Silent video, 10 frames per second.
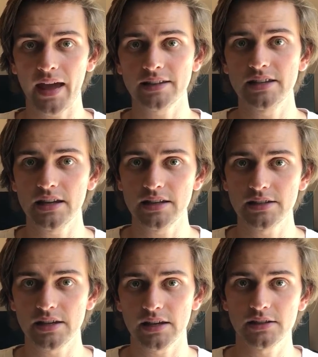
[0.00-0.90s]
x
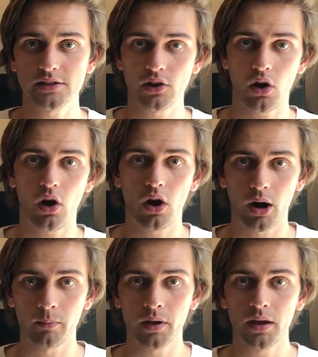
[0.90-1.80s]
eighty-six to
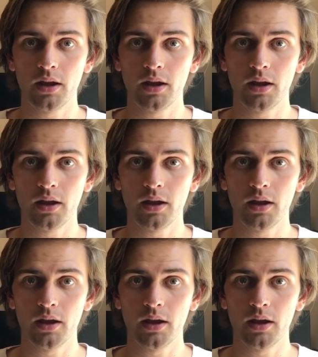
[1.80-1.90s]
ARM